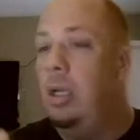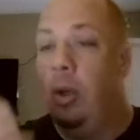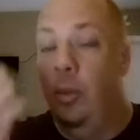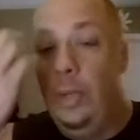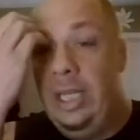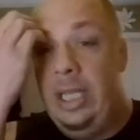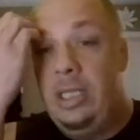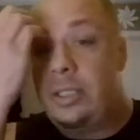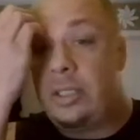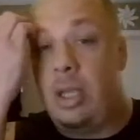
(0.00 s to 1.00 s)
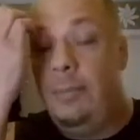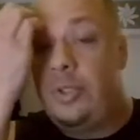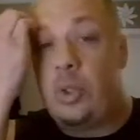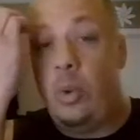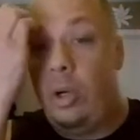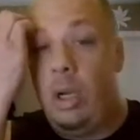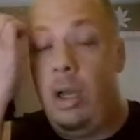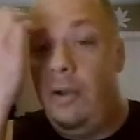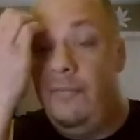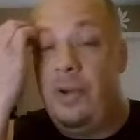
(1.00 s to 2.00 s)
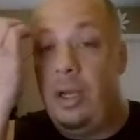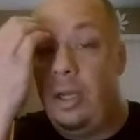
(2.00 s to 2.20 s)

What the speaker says: We need some sort of